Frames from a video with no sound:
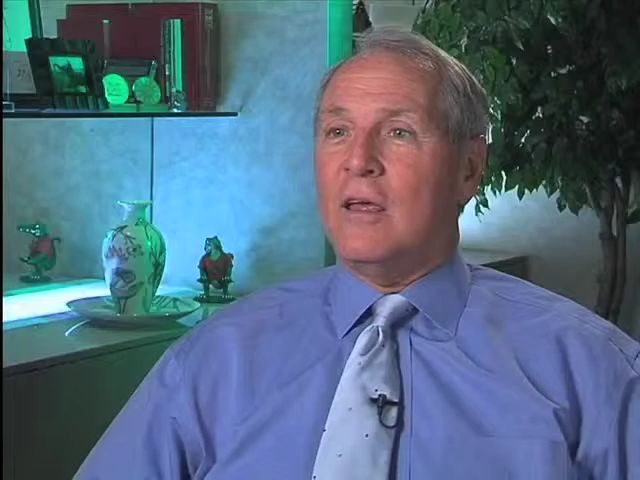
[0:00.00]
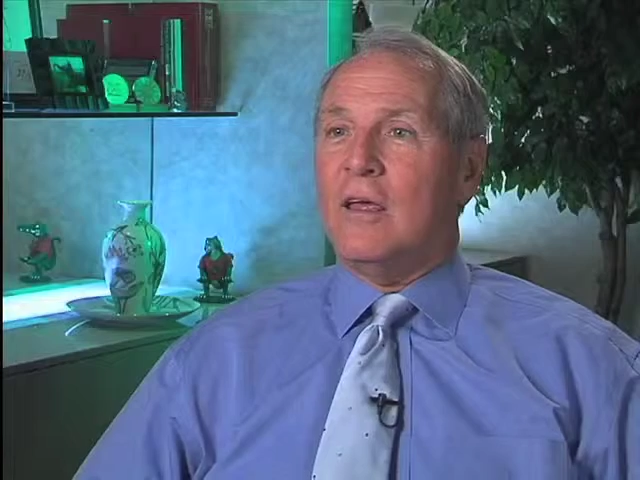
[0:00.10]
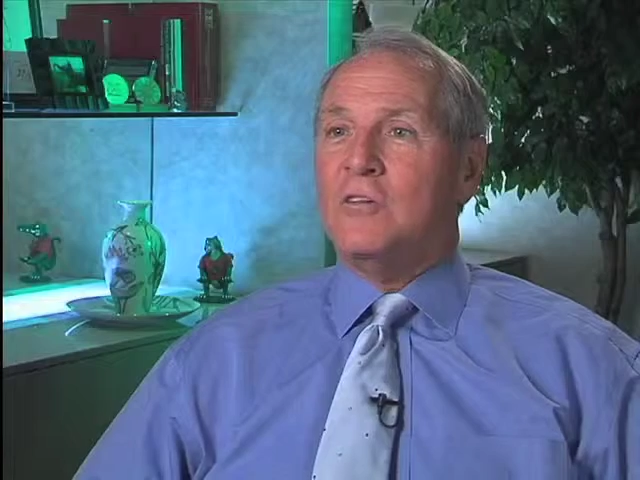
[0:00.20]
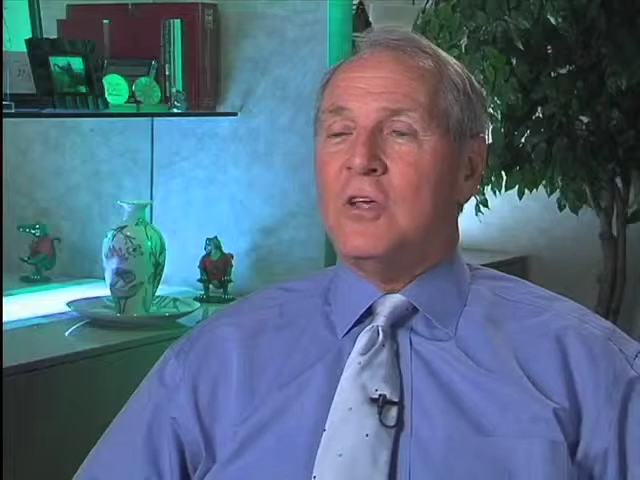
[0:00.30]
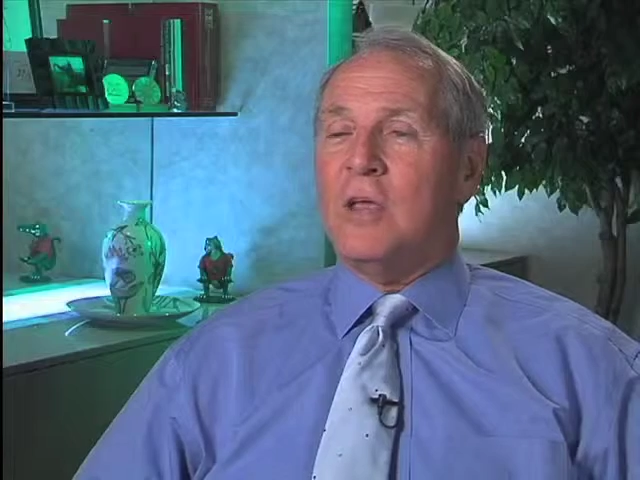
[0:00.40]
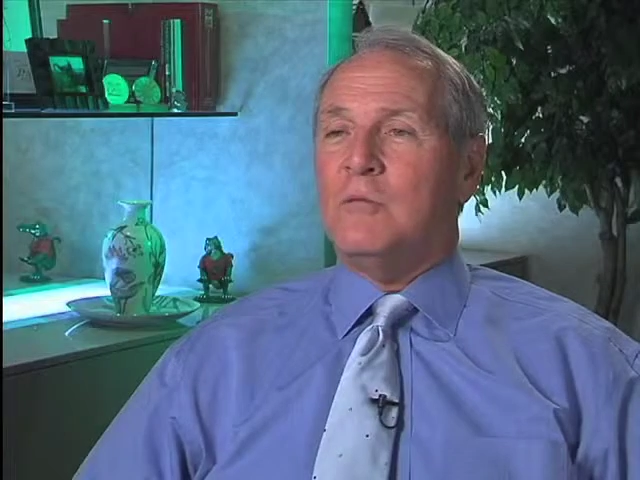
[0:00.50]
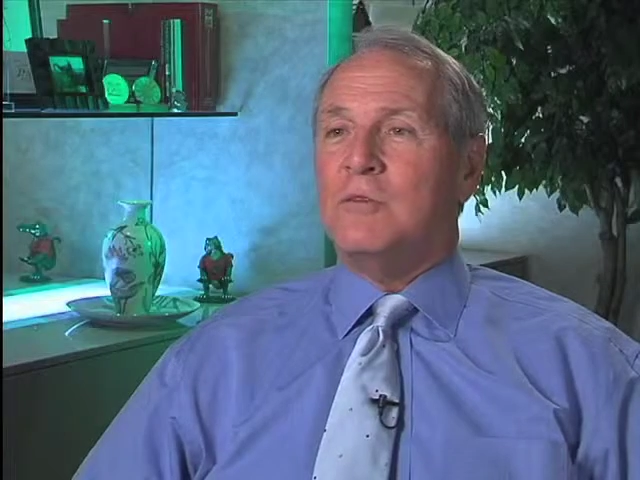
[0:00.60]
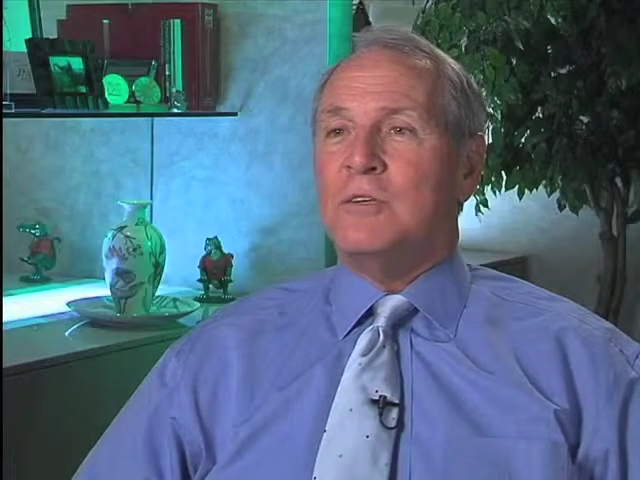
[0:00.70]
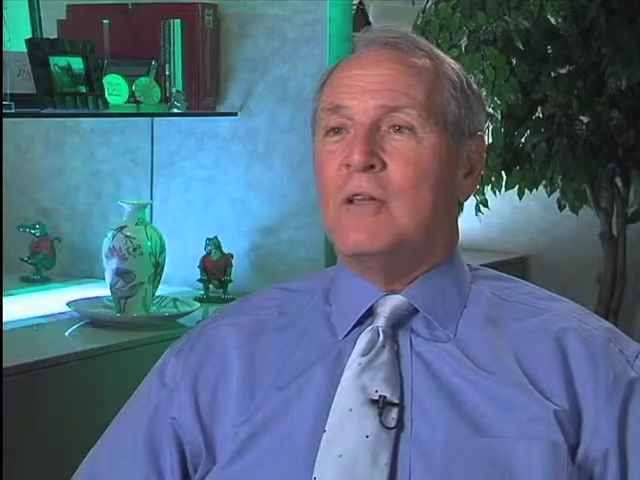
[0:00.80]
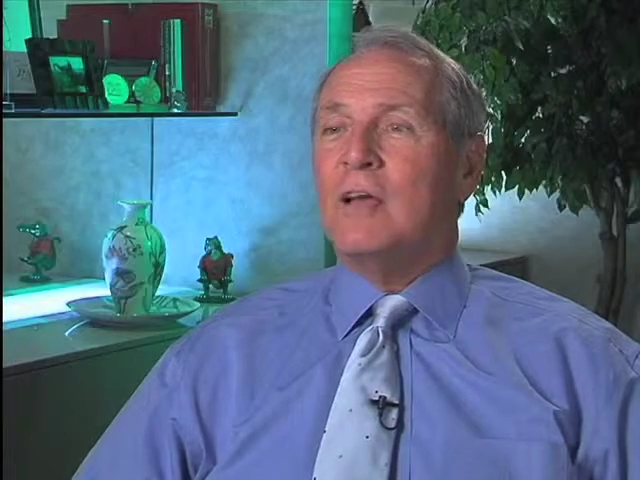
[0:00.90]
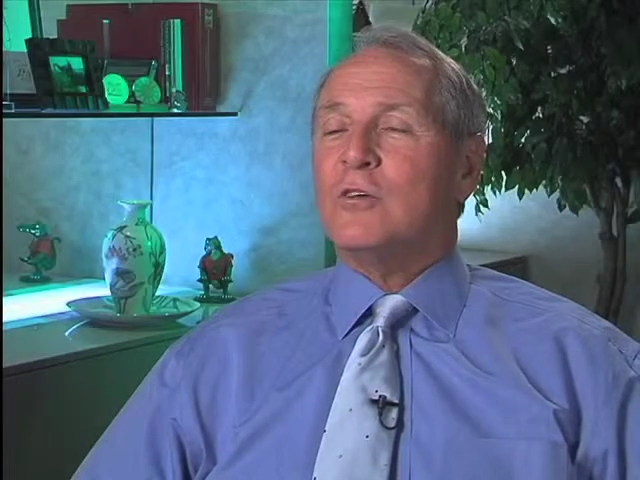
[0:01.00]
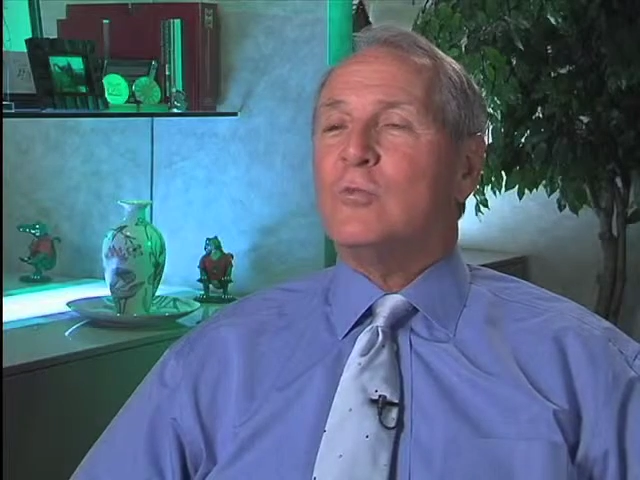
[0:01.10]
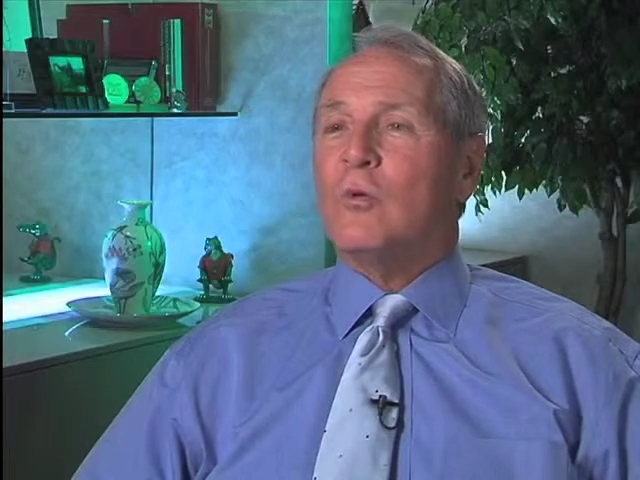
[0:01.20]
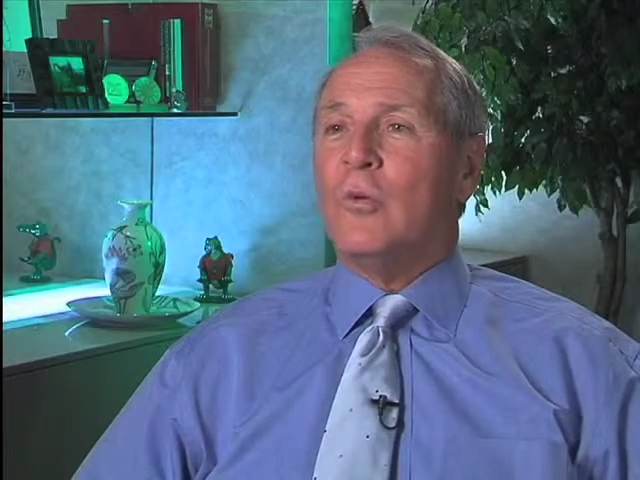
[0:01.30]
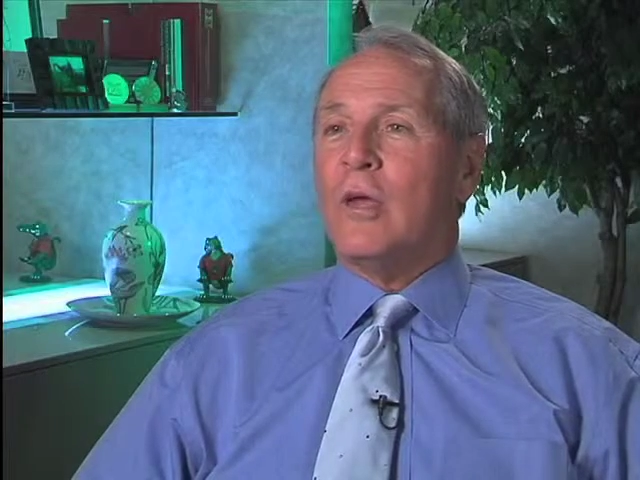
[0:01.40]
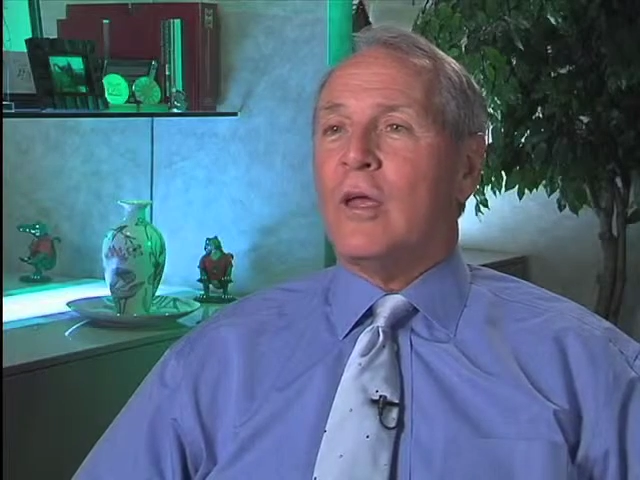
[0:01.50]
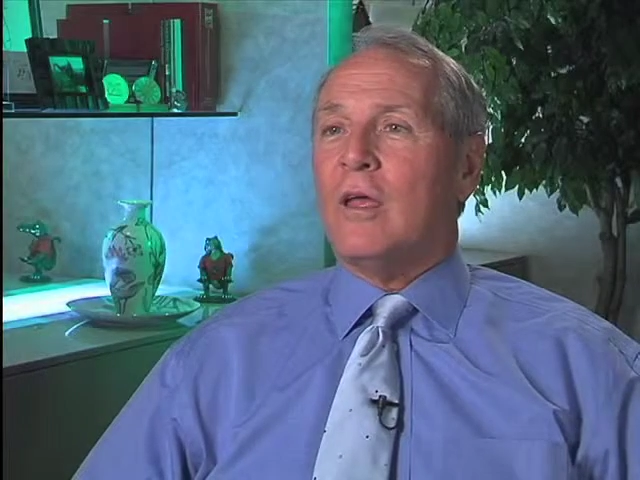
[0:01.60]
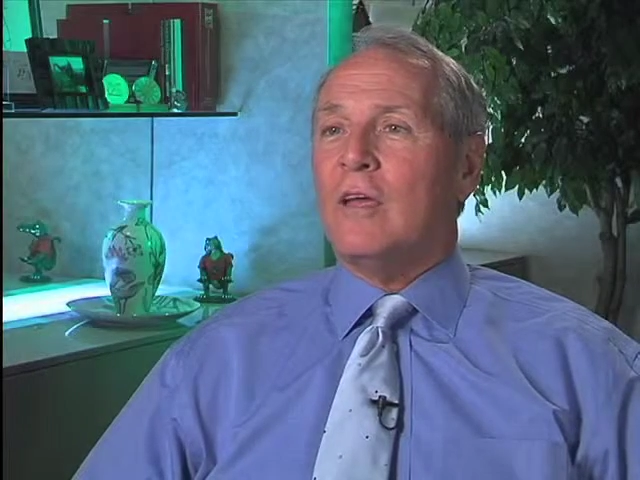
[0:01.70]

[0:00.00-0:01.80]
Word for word: And she came and she said, Dr. Brueck,